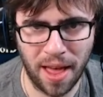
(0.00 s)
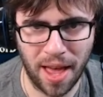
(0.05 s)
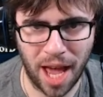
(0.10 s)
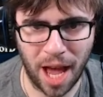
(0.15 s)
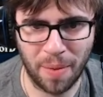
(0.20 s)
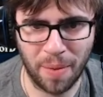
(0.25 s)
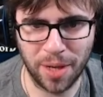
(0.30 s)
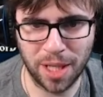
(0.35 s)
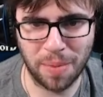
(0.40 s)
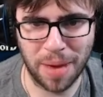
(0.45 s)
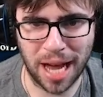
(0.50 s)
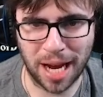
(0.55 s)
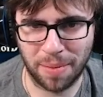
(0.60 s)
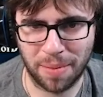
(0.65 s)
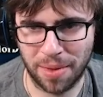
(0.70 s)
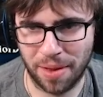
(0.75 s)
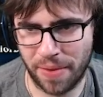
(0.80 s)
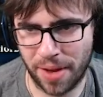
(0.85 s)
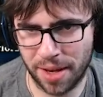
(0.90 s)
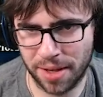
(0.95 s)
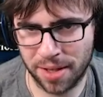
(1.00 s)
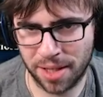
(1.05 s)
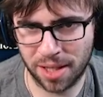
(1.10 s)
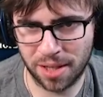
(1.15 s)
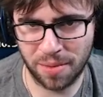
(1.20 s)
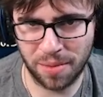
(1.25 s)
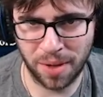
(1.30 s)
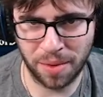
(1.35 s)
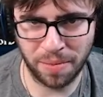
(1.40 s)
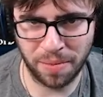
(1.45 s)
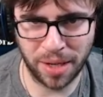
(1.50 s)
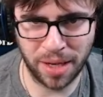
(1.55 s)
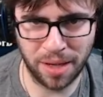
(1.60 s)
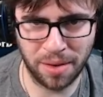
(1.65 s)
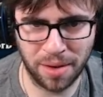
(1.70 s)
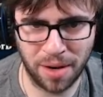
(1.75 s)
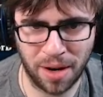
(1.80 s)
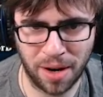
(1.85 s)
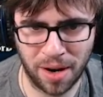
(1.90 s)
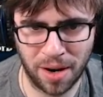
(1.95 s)
And we smack him in the face.
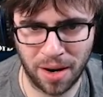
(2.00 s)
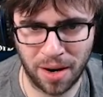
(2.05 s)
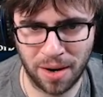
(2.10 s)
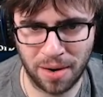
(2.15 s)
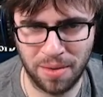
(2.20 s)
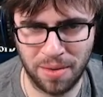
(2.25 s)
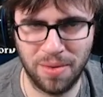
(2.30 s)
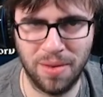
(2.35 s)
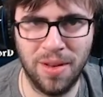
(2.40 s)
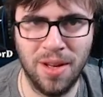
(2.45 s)
We are